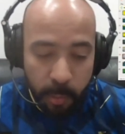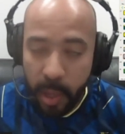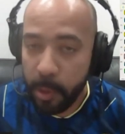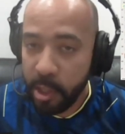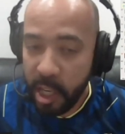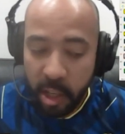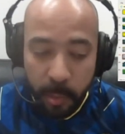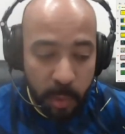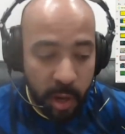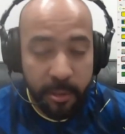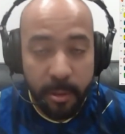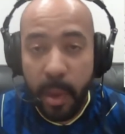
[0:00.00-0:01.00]
maybe Jacob
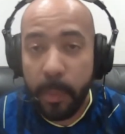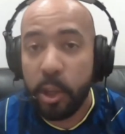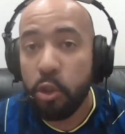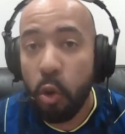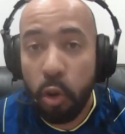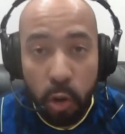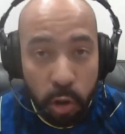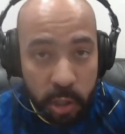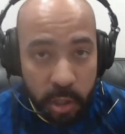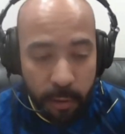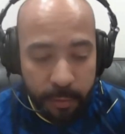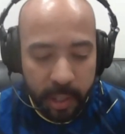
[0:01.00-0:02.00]
Murphy, maybe Sean
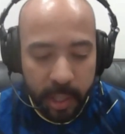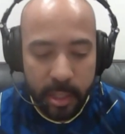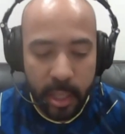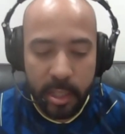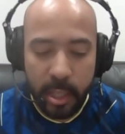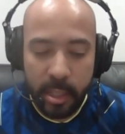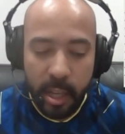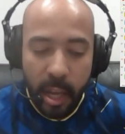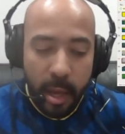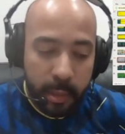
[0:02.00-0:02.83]
Longstaff in this instance.